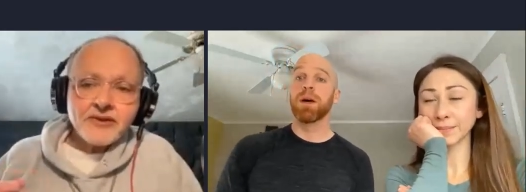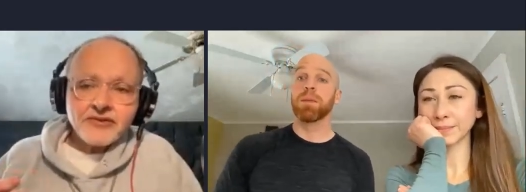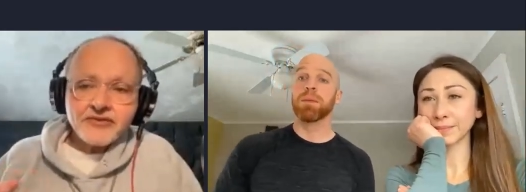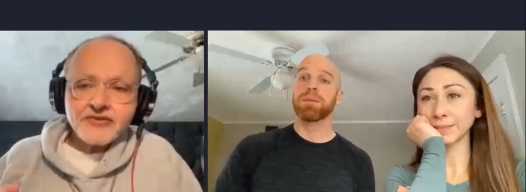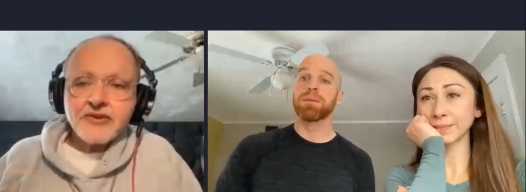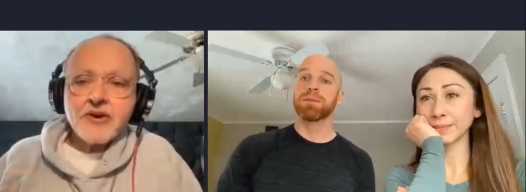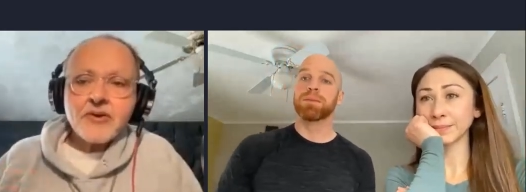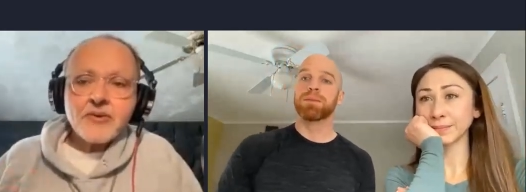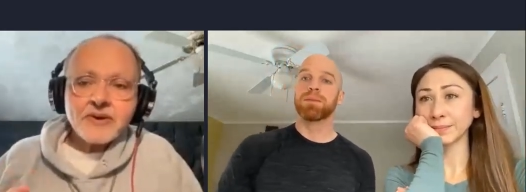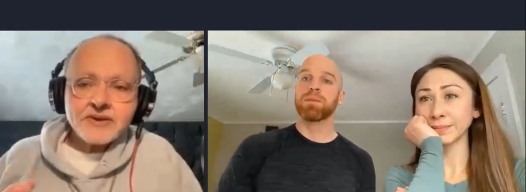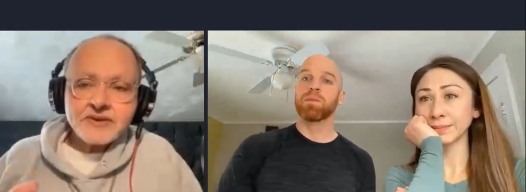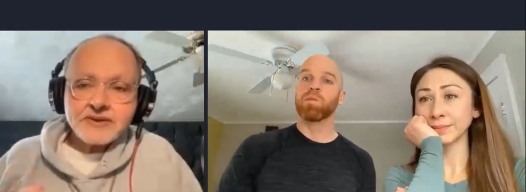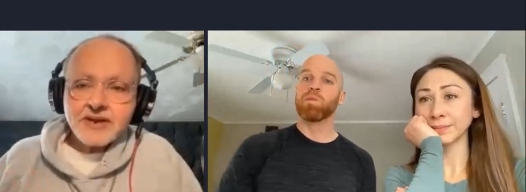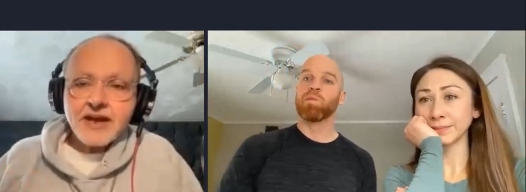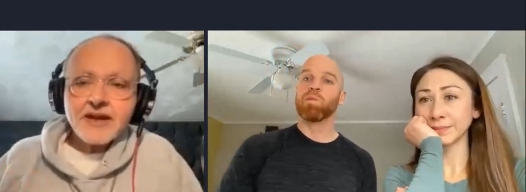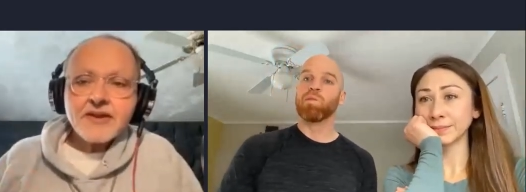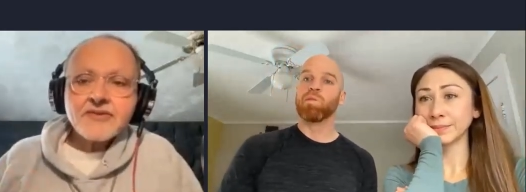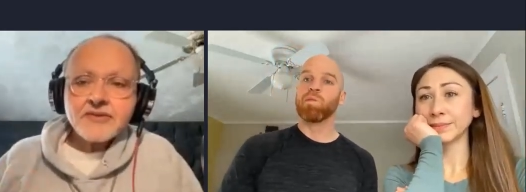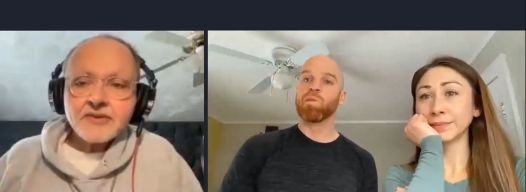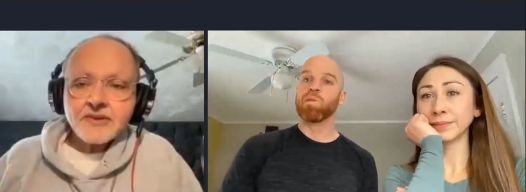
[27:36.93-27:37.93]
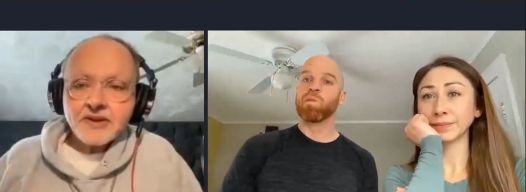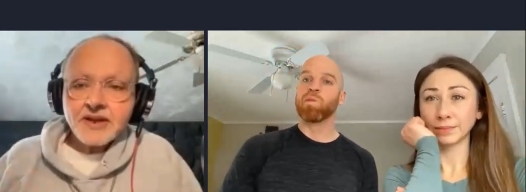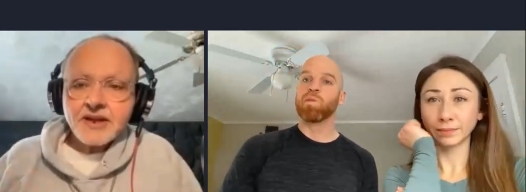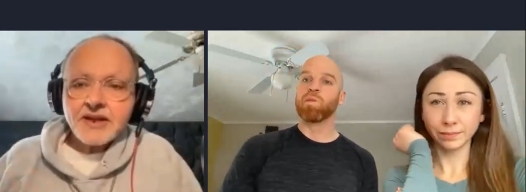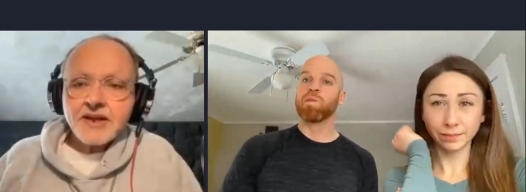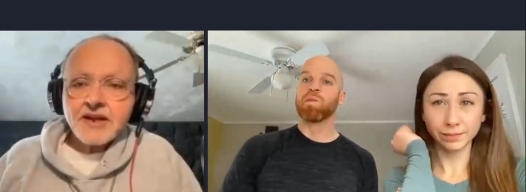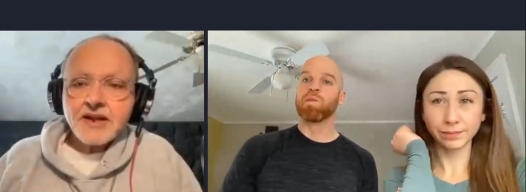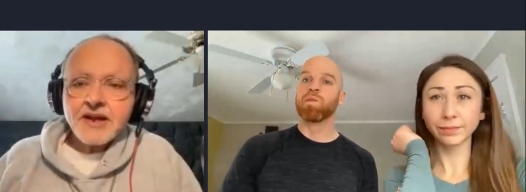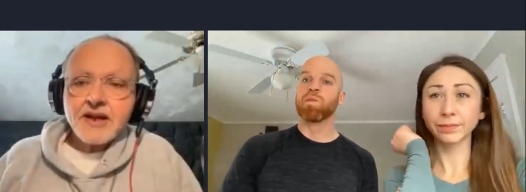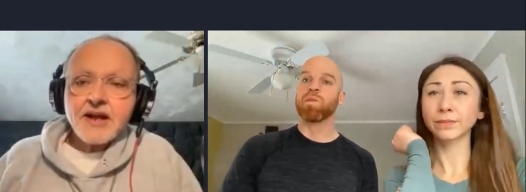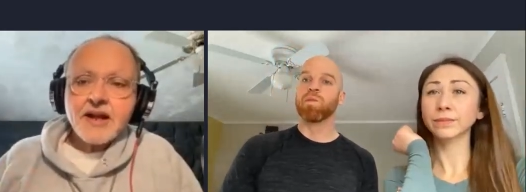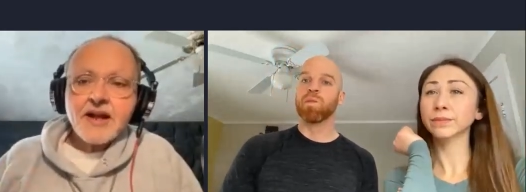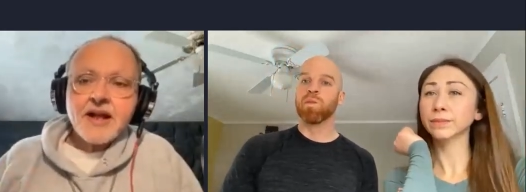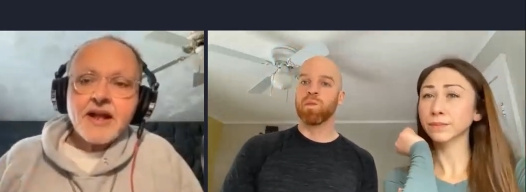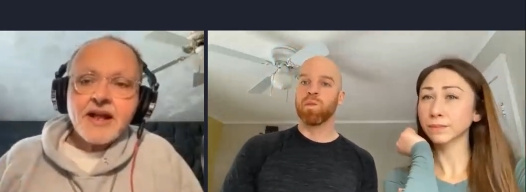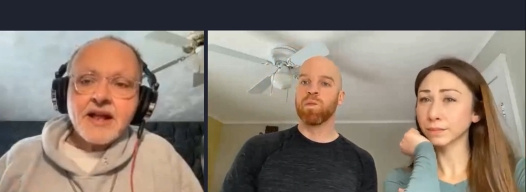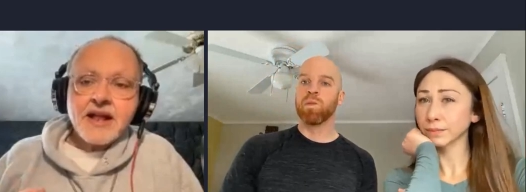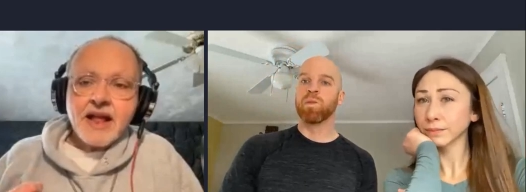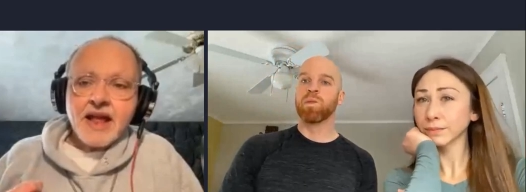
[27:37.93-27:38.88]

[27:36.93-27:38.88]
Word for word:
Speaker 1: so intensely Mm-hmm.